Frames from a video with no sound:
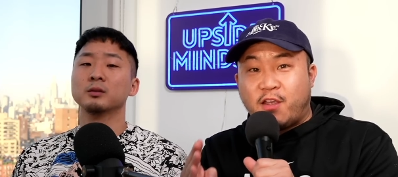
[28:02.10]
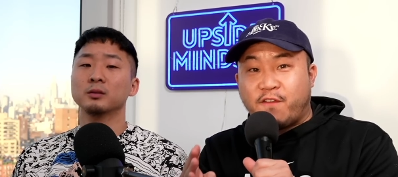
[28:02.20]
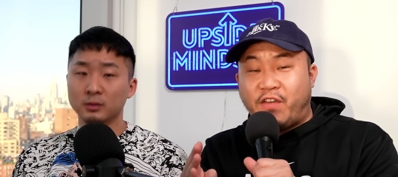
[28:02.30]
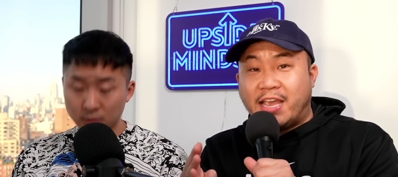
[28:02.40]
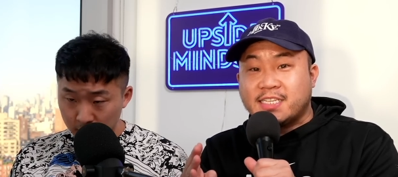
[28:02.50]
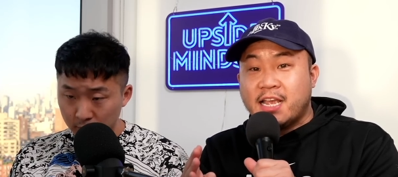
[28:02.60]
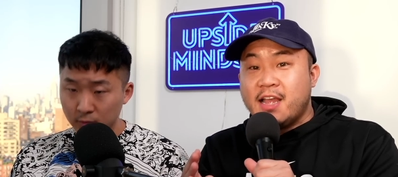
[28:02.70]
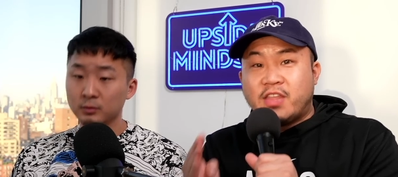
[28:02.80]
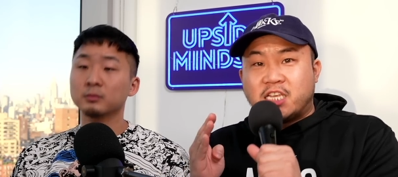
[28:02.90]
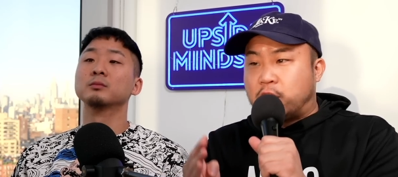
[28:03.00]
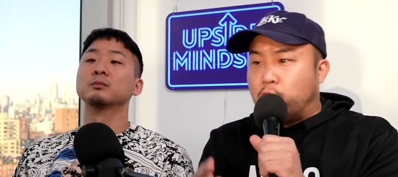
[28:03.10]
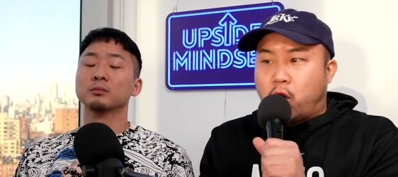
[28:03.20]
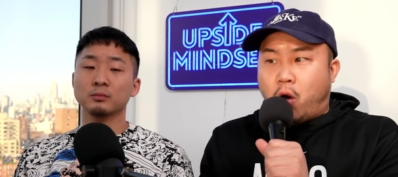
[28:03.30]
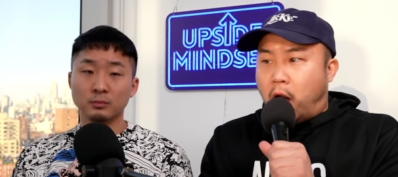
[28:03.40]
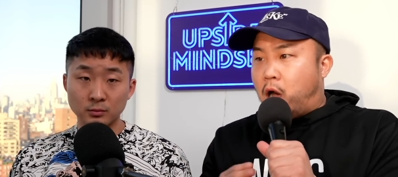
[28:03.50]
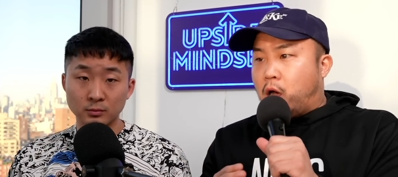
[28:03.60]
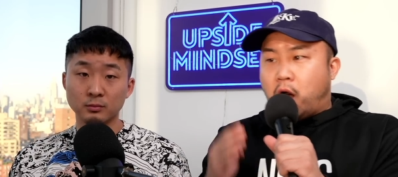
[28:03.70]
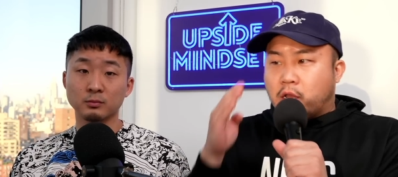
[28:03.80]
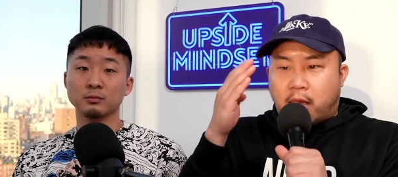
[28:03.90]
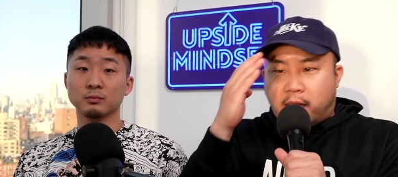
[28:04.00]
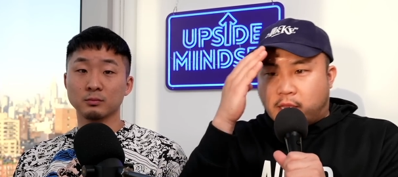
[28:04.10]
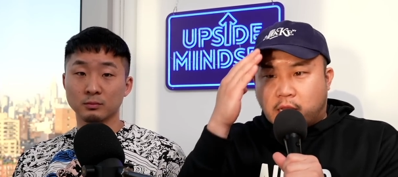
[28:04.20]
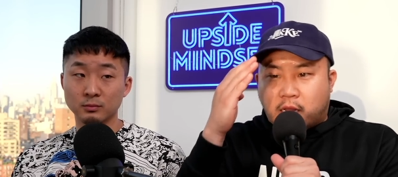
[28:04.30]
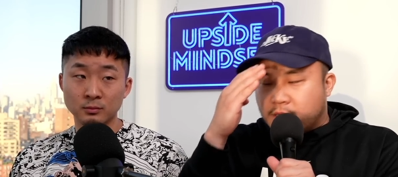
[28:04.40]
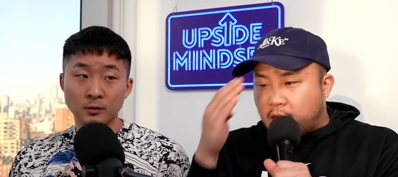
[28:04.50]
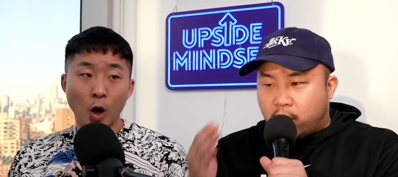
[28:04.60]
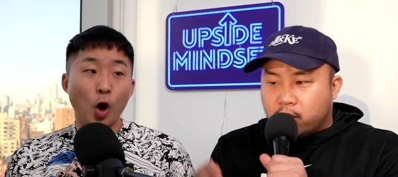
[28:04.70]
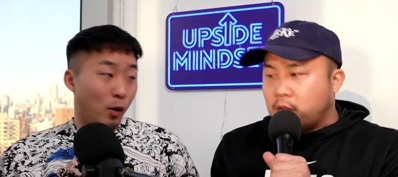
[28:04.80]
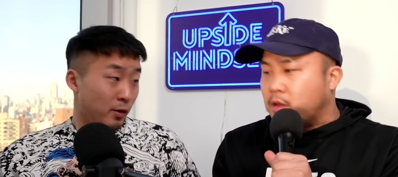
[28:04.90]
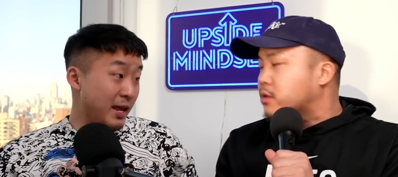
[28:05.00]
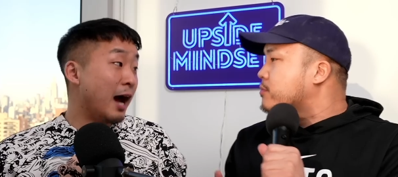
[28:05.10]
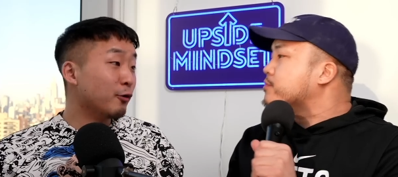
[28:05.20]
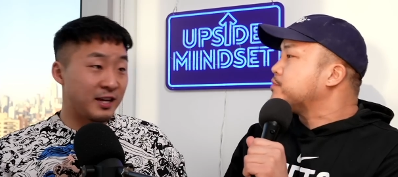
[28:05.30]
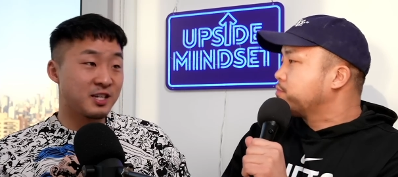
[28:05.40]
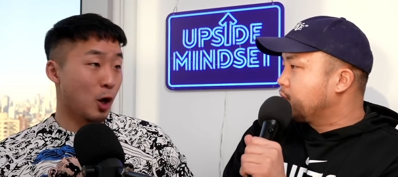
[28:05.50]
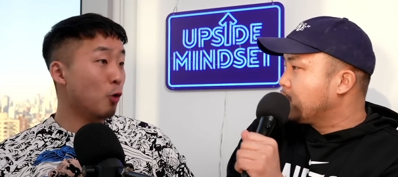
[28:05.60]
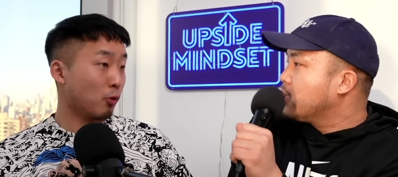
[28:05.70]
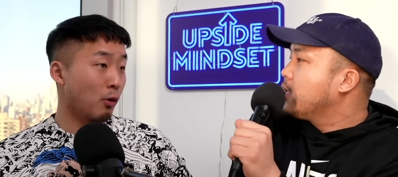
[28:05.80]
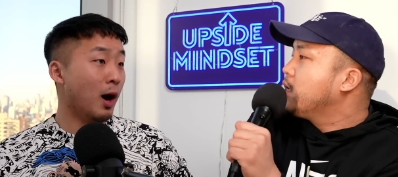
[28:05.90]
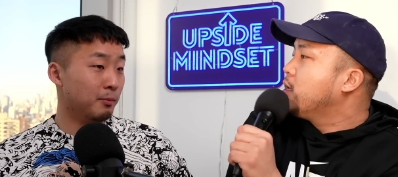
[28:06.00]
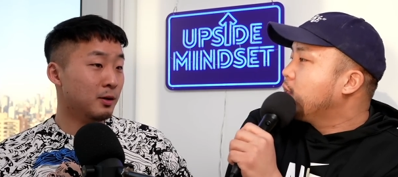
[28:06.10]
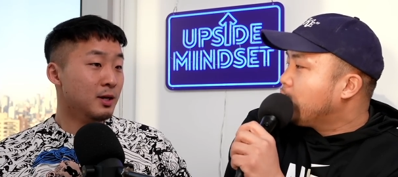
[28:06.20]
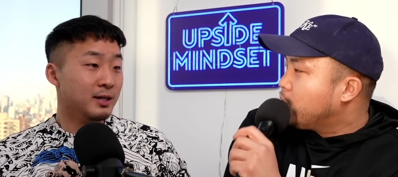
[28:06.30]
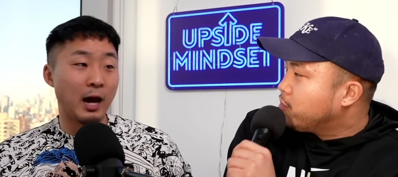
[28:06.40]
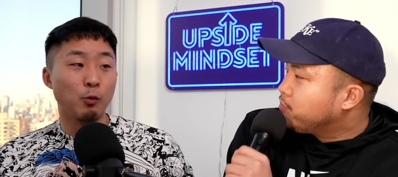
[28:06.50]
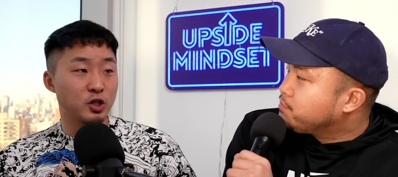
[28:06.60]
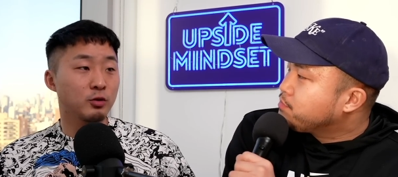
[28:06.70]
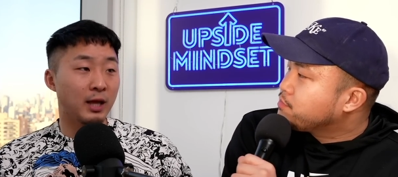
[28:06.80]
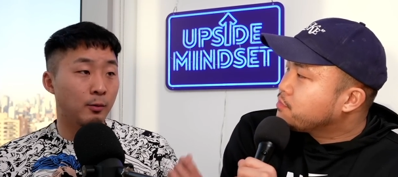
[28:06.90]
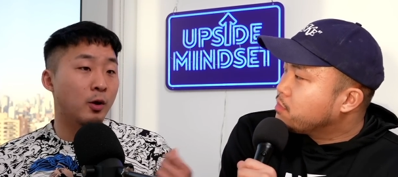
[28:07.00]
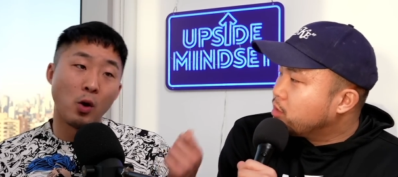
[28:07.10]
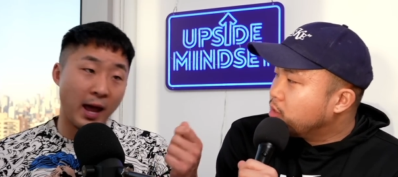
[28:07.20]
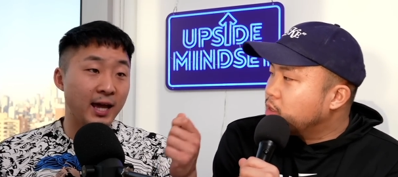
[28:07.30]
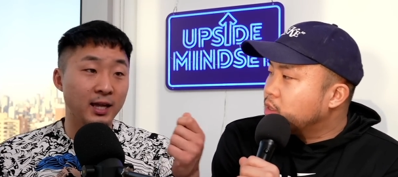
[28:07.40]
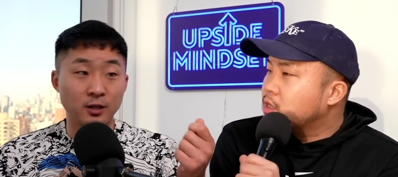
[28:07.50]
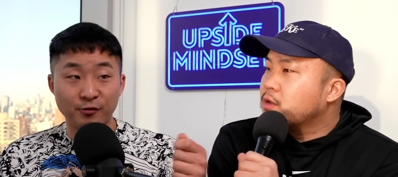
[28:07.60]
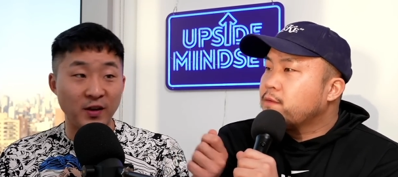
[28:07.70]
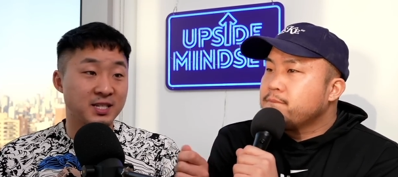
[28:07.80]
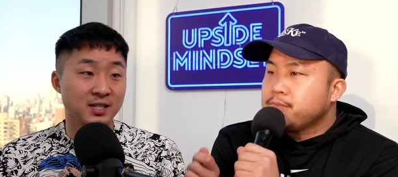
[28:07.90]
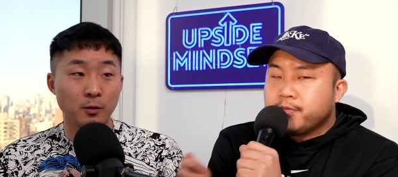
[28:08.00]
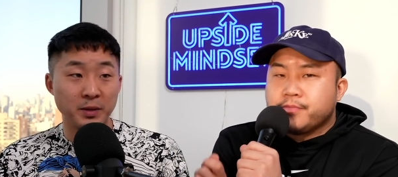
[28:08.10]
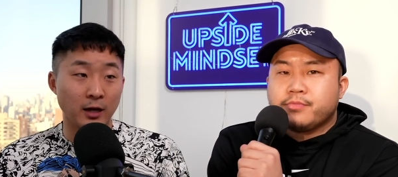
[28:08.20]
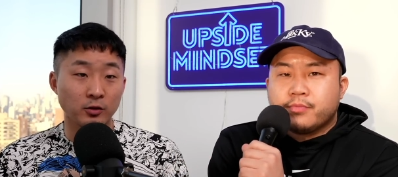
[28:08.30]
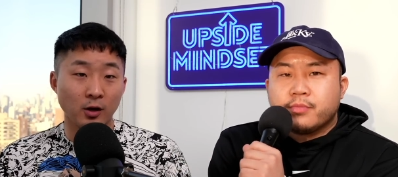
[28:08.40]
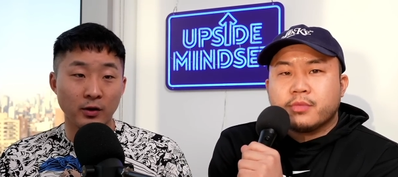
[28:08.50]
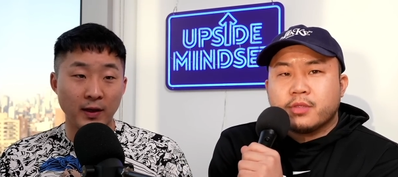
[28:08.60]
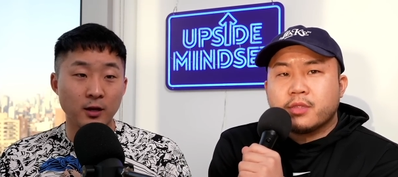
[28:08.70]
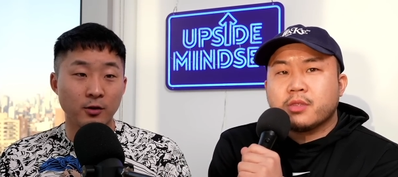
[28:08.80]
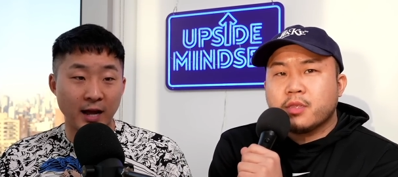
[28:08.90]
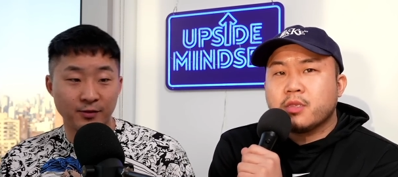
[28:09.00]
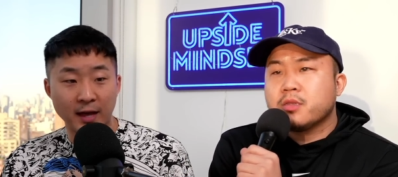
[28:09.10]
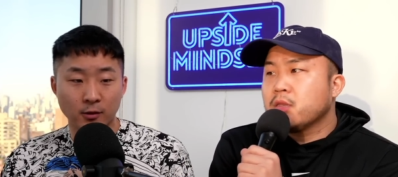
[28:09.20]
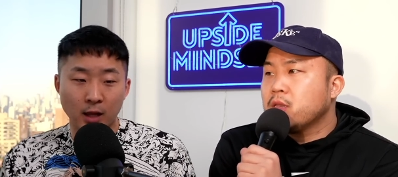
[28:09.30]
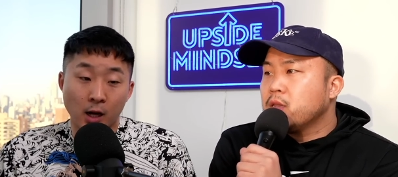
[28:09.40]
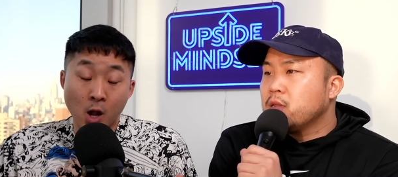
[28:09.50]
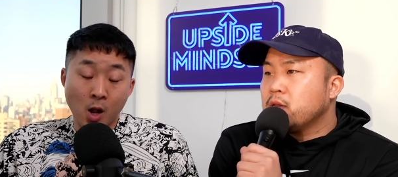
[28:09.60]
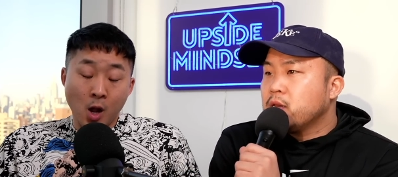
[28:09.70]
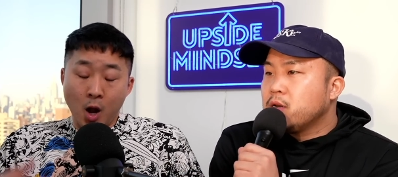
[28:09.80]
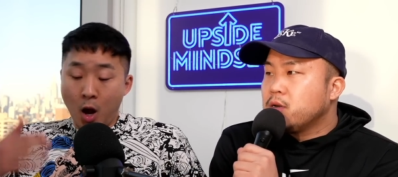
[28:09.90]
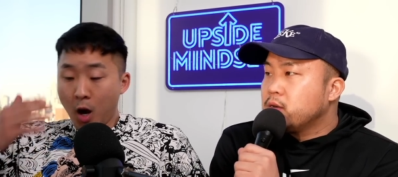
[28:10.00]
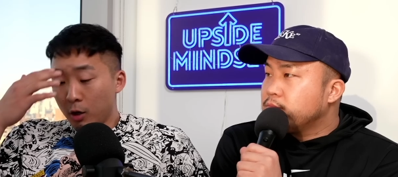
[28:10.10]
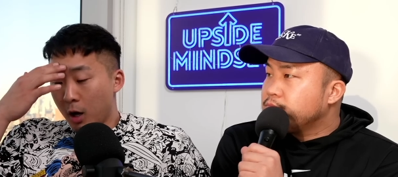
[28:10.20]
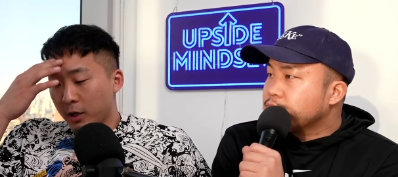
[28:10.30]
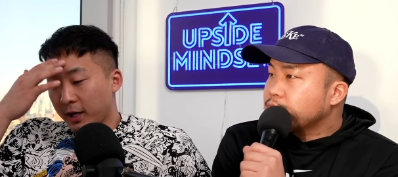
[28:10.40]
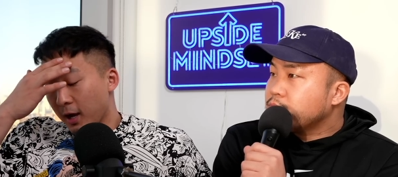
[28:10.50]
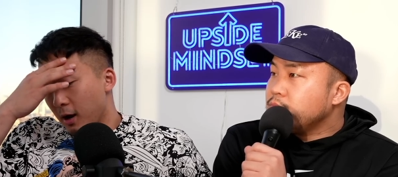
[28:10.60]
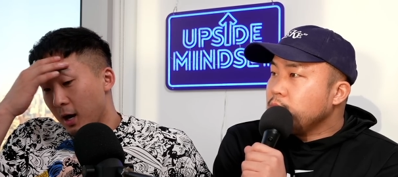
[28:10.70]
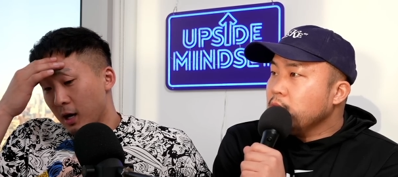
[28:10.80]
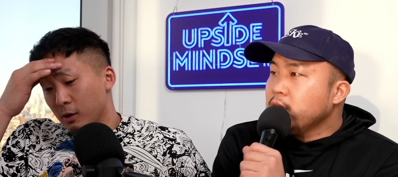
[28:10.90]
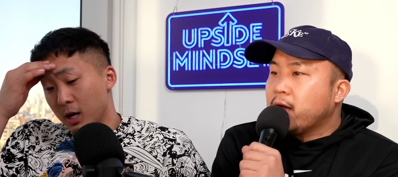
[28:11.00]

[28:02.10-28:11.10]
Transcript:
Speaker 1: in their face, they still go, oh, oh yeah, yeah, no, oh, no.
Speaker 2: Now they sober up yeah, once you let them know, hey, your face is going to be out there on the internet, then they're like, oh, okay, all right.